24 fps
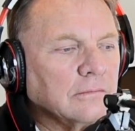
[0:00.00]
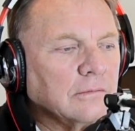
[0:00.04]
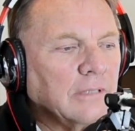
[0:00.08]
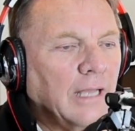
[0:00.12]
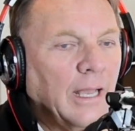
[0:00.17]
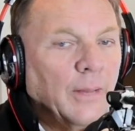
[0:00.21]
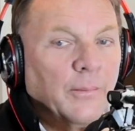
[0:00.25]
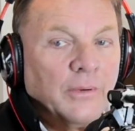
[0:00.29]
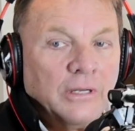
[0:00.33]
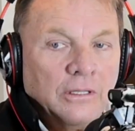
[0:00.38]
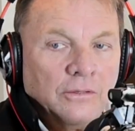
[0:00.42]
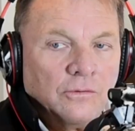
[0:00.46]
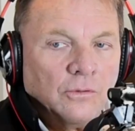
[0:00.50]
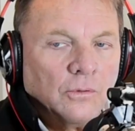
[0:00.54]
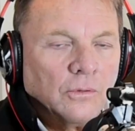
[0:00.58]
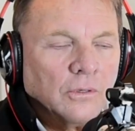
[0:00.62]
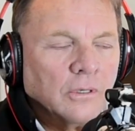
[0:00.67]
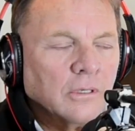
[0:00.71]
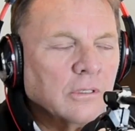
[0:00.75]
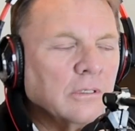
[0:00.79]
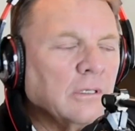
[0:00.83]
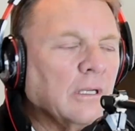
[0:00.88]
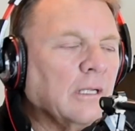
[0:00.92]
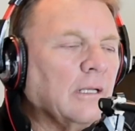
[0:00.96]
comedy
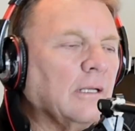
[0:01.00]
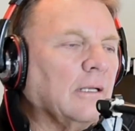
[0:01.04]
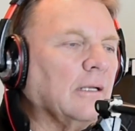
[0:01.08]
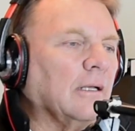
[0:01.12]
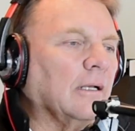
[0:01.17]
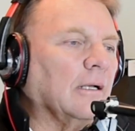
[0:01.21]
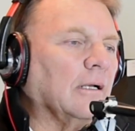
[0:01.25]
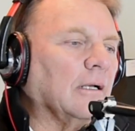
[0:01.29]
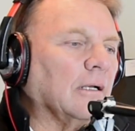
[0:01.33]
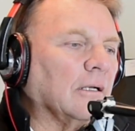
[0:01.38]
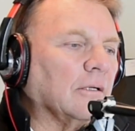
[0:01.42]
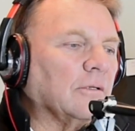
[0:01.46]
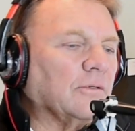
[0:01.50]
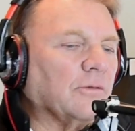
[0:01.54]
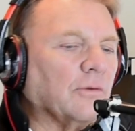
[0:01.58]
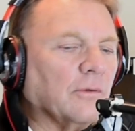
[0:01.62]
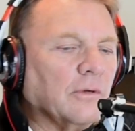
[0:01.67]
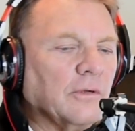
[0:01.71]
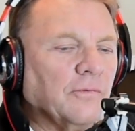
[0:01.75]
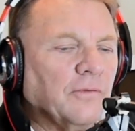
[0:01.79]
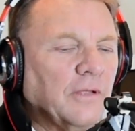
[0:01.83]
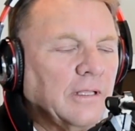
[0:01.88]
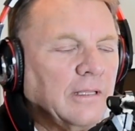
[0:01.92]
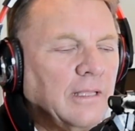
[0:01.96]
tour.
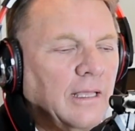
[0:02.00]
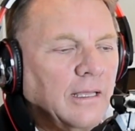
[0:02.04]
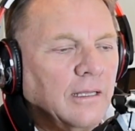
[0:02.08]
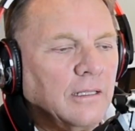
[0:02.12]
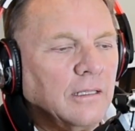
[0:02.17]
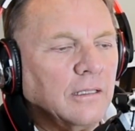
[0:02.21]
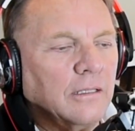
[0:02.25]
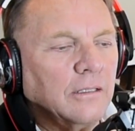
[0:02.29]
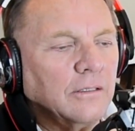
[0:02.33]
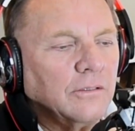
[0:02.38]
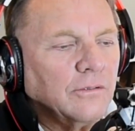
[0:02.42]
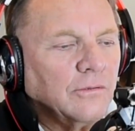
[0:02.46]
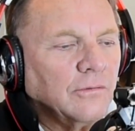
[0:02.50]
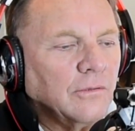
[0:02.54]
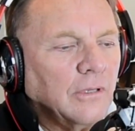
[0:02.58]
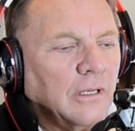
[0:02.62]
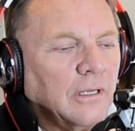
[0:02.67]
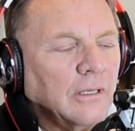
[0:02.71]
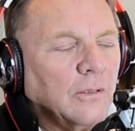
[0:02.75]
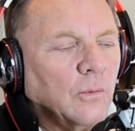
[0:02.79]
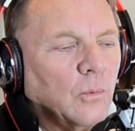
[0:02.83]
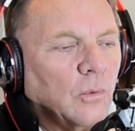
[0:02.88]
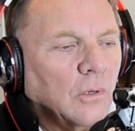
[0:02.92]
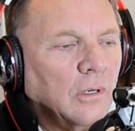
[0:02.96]
Terrific talent.
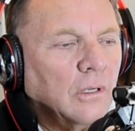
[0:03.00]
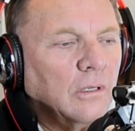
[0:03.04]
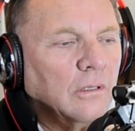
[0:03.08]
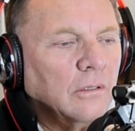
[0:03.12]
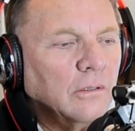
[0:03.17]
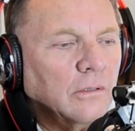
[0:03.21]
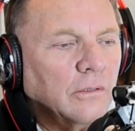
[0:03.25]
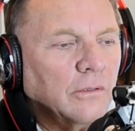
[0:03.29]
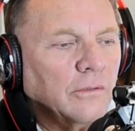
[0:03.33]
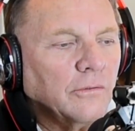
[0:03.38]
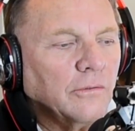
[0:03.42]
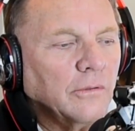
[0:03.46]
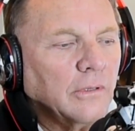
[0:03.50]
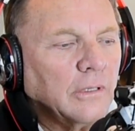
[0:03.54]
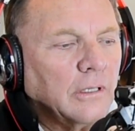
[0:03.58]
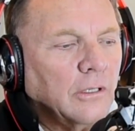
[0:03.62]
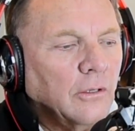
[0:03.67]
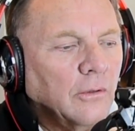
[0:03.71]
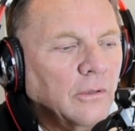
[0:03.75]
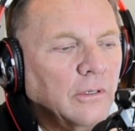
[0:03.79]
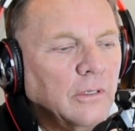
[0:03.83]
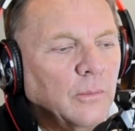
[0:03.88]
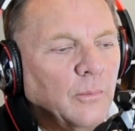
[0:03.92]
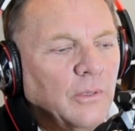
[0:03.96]
We're all
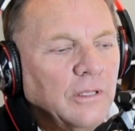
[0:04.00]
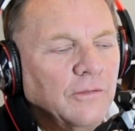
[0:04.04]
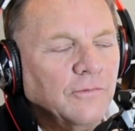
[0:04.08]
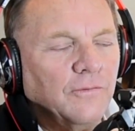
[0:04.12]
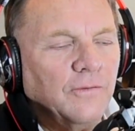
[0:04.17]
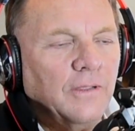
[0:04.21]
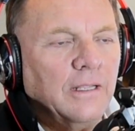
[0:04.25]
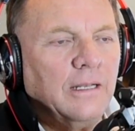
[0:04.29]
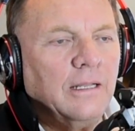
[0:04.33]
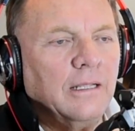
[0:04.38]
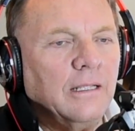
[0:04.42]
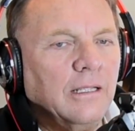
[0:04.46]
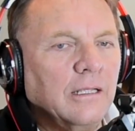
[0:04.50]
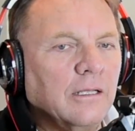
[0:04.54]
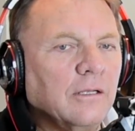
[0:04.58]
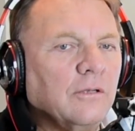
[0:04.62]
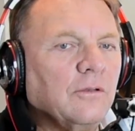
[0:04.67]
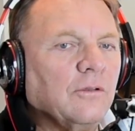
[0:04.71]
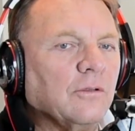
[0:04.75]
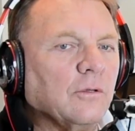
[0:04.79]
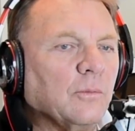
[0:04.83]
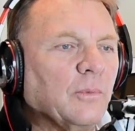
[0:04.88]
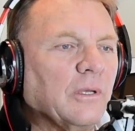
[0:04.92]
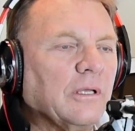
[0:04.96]
going to be feeding
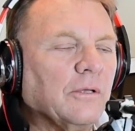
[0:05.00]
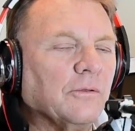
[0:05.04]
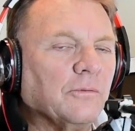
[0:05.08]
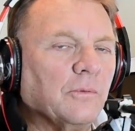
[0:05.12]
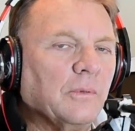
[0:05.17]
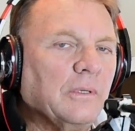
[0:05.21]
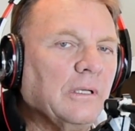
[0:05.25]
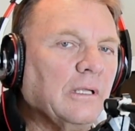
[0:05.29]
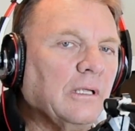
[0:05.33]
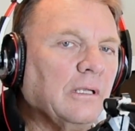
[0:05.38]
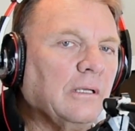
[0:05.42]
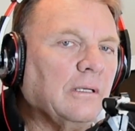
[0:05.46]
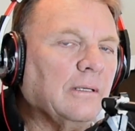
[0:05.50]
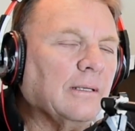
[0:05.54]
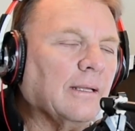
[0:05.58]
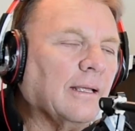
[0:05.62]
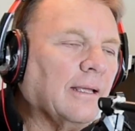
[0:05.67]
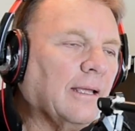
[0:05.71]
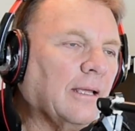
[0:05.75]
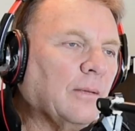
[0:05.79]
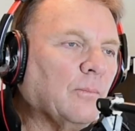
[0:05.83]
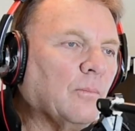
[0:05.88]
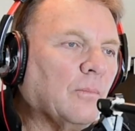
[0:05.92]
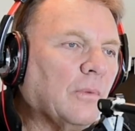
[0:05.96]
into, because we need
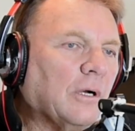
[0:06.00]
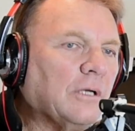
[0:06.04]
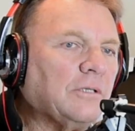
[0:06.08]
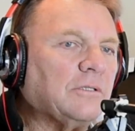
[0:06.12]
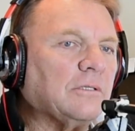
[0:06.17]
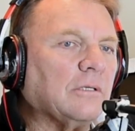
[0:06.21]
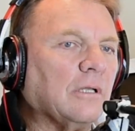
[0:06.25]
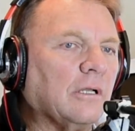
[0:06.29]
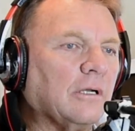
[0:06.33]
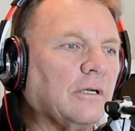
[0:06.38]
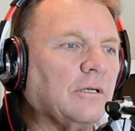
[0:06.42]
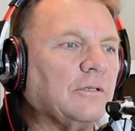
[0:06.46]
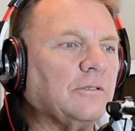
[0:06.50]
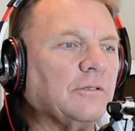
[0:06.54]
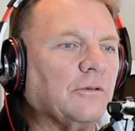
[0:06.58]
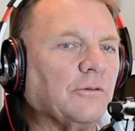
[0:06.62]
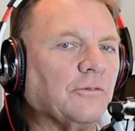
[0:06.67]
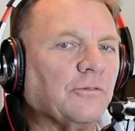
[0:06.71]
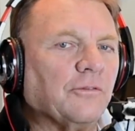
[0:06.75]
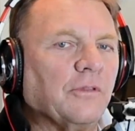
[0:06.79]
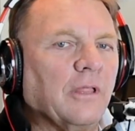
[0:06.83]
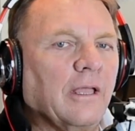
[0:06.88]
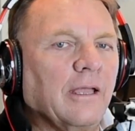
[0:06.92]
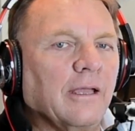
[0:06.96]
a much larger
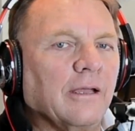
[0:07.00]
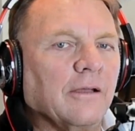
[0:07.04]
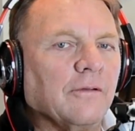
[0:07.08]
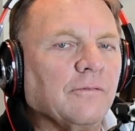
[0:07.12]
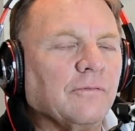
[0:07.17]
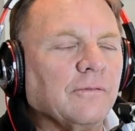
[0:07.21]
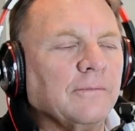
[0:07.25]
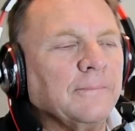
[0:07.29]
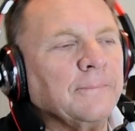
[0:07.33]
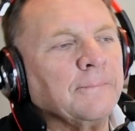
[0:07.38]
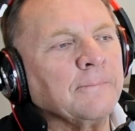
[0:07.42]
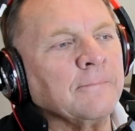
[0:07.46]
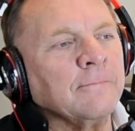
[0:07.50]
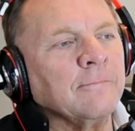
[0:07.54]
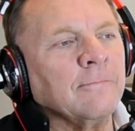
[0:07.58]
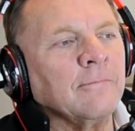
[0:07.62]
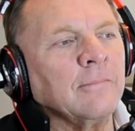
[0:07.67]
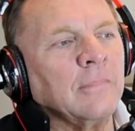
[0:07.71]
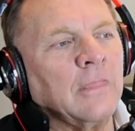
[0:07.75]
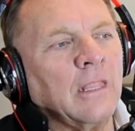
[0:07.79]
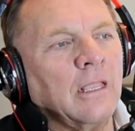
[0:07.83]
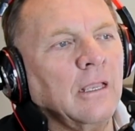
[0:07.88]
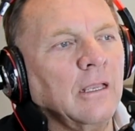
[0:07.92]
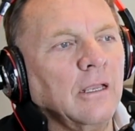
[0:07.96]
staff
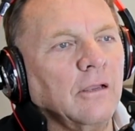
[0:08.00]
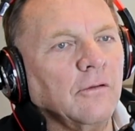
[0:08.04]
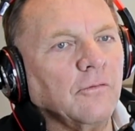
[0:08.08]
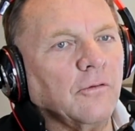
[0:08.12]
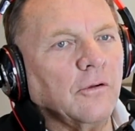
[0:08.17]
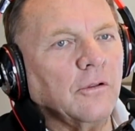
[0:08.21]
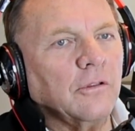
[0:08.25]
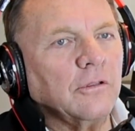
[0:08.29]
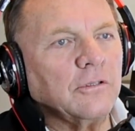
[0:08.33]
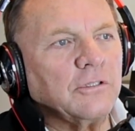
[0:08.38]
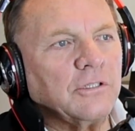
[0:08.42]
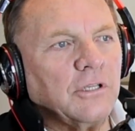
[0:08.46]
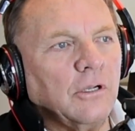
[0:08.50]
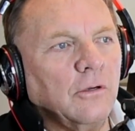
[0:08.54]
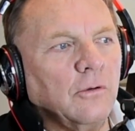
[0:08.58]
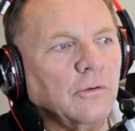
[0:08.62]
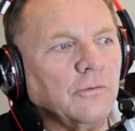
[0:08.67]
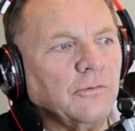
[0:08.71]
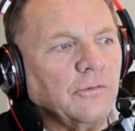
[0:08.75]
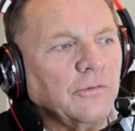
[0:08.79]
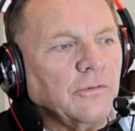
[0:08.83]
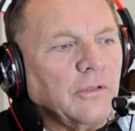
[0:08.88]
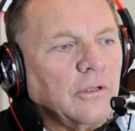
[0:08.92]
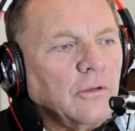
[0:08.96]
for the
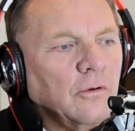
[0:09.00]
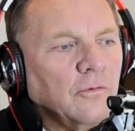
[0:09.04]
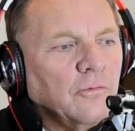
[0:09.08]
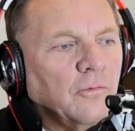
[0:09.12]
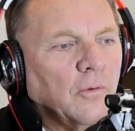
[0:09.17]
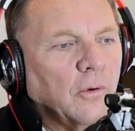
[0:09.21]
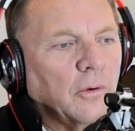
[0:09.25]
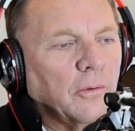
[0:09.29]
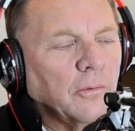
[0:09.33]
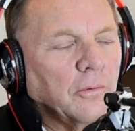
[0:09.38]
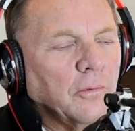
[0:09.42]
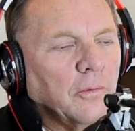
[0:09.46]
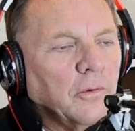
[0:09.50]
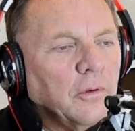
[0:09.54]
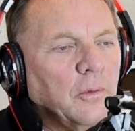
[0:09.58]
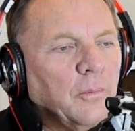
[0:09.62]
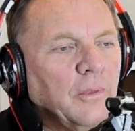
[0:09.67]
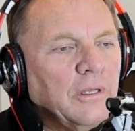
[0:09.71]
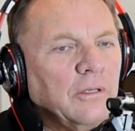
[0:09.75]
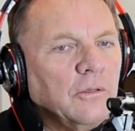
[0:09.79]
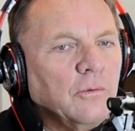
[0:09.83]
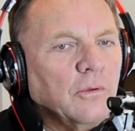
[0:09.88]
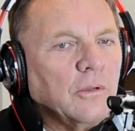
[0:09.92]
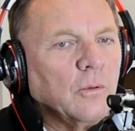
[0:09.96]
shows as they go forward. We're going to
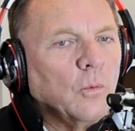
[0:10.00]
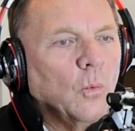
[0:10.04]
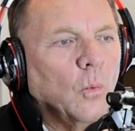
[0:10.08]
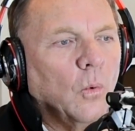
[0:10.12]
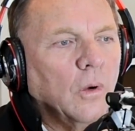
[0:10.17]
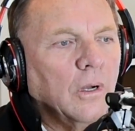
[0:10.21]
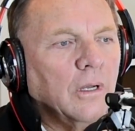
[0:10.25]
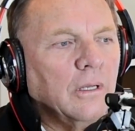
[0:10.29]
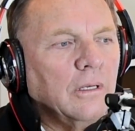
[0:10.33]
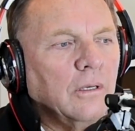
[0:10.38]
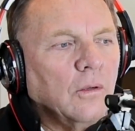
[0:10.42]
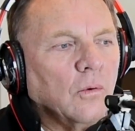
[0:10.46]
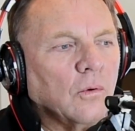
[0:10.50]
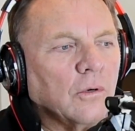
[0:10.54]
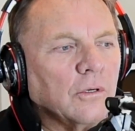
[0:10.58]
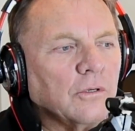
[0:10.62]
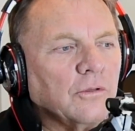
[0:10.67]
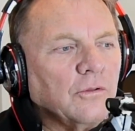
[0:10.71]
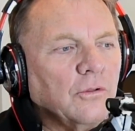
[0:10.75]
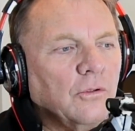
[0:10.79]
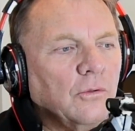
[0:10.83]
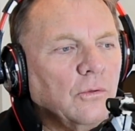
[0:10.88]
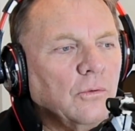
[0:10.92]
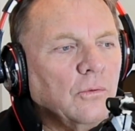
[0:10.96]
be doing 1 or
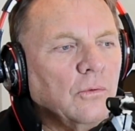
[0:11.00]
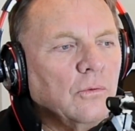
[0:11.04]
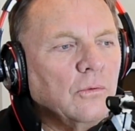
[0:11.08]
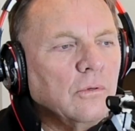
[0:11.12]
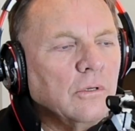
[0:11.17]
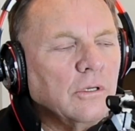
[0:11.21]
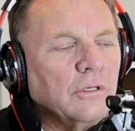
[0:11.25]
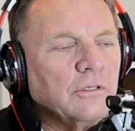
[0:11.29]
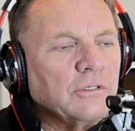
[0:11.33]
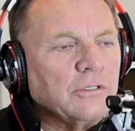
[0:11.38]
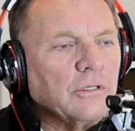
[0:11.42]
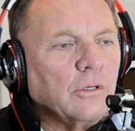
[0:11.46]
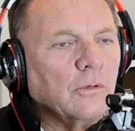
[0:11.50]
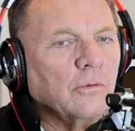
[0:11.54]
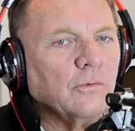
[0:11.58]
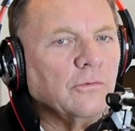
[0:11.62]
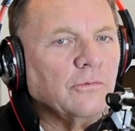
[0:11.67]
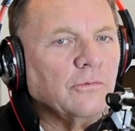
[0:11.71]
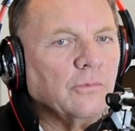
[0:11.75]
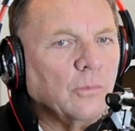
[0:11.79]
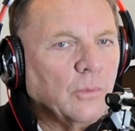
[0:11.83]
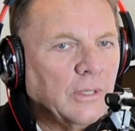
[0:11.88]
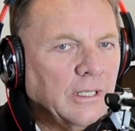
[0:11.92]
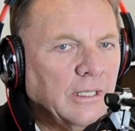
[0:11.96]
2
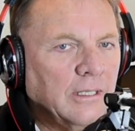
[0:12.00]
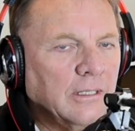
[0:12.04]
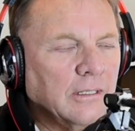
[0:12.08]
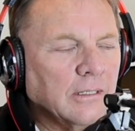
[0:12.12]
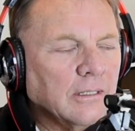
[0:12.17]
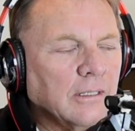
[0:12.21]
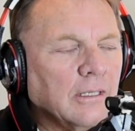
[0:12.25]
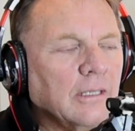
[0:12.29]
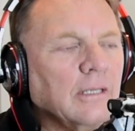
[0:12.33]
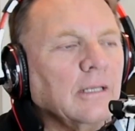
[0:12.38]
shows a week